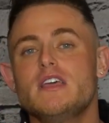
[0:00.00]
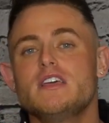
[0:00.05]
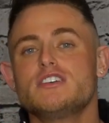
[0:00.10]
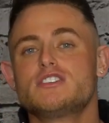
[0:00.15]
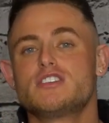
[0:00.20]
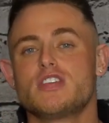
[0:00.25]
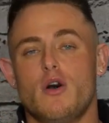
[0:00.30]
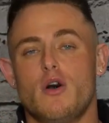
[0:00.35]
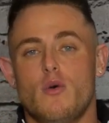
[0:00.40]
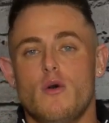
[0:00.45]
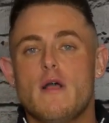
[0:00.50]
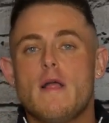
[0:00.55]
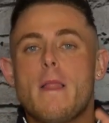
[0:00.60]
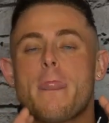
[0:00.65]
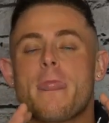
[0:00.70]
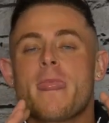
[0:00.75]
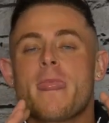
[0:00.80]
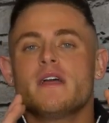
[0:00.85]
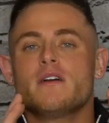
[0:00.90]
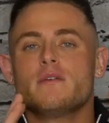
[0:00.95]
So
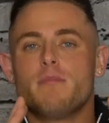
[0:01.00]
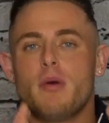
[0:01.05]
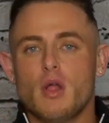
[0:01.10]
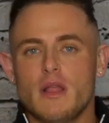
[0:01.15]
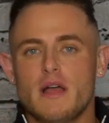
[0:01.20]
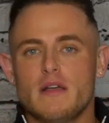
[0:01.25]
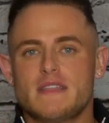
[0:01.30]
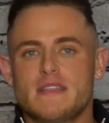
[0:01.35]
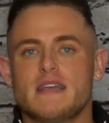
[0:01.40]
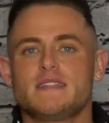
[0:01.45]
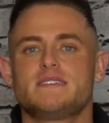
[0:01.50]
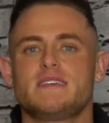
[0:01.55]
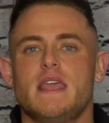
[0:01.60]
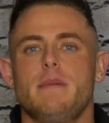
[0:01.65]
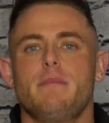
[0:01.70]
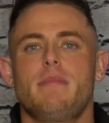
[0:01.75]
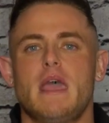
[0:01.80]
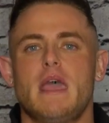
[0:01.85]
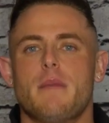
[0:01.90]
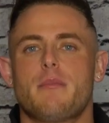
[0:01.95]
pull out that
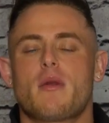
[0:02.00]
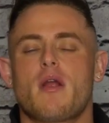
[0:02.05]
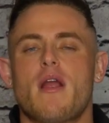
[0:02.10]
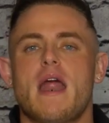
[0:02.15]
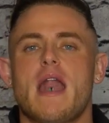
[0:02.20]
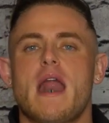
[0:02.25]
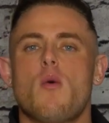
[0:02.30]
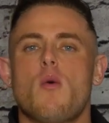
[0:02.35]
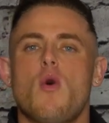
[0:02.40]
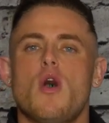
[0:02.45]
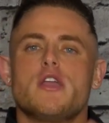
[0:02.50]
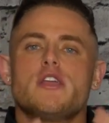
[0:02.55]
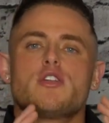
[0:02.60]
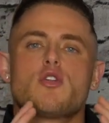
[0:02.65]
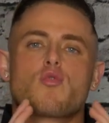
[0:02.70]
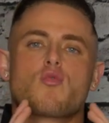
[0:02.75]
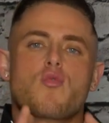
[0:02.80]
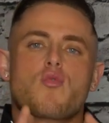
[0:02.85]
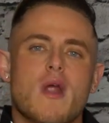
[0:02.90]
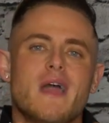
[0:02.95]
same paper and I want you
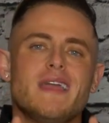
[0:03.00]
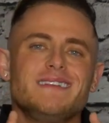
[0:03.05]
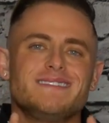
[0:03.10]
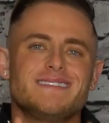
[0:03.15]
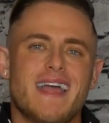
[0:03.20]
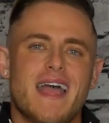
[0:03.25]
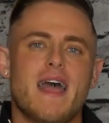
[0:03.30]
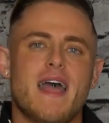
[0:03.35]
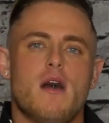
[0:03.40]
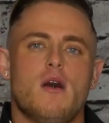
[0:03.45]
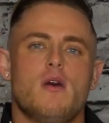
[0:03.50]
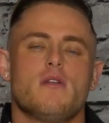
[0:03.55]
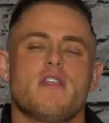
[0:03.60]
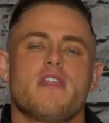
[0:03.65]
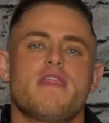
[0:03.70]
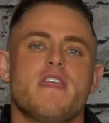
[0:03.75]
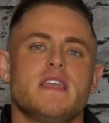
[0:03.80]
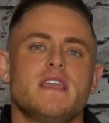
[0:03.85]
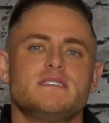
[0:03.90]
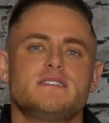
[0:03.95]
to write down
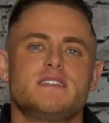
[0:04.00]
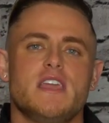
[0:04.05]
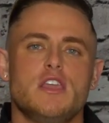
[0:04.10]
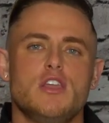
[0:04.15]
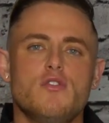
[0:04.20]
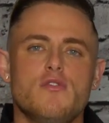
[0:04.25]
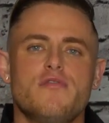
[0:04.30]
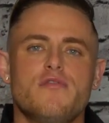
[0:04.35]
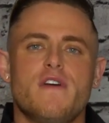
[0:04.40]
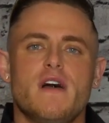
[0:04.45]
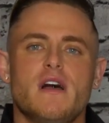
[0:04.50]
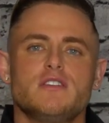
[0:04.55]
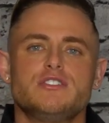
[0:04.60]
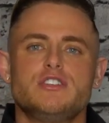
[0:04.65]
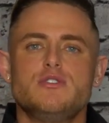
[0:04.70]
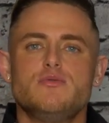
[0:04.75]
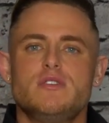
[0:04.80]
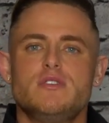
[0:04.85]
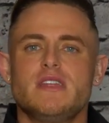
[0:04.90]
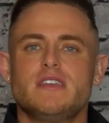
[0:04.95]
things that you
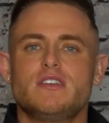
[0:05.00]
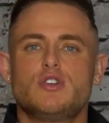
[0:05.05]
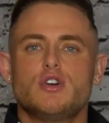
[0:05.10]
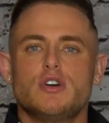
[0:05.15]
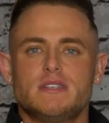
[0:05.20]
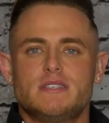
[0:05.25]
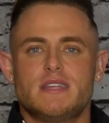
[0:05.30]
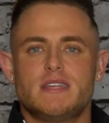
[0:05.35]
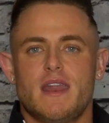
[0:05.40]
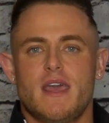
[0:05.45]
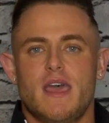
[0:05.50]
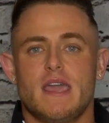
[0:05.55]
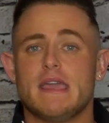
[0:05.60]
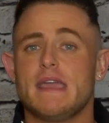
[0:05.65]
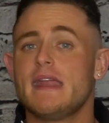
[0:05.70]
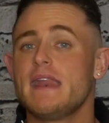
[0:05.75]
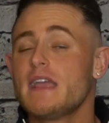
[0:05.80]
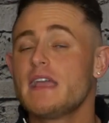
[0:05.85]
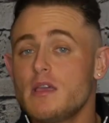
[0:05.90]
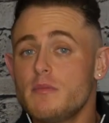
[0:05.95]
felt you did good today.
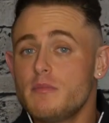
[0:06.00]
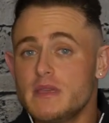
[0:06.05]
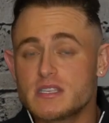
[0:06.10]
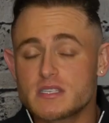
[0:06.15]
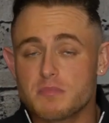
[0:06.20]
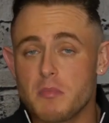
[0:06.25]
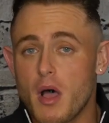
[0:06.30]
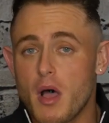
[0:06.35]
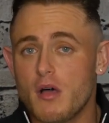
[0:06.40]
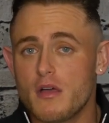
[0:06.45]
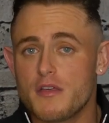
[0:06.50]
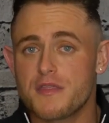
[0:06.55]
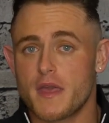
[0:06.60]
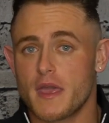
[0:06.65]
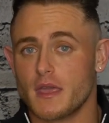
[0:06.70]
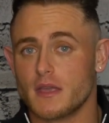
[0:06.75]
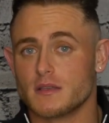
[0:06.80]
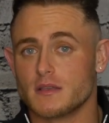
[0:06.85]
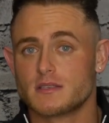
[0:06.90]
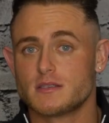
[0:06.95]
And it could be small
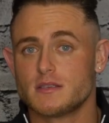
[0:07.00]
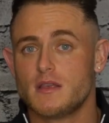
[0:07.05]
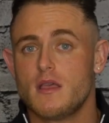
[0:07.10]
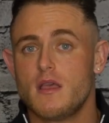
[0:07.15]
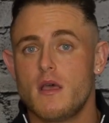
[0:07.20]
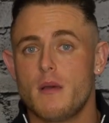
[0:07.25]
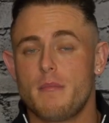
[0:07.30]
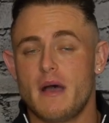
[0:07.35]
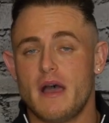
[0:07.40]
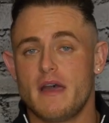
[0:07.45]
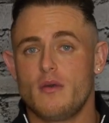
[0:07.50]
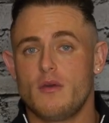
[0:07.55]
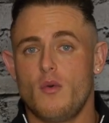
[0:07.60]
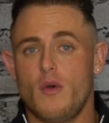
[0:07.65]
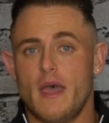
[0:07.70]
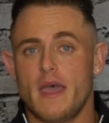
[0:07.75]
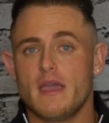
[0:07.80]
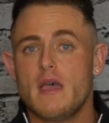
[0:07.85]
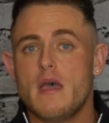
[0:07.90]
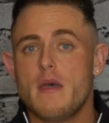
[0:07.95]
things, by the
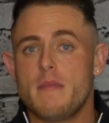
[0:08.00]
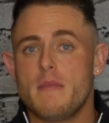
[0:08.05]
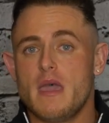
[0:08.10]
way.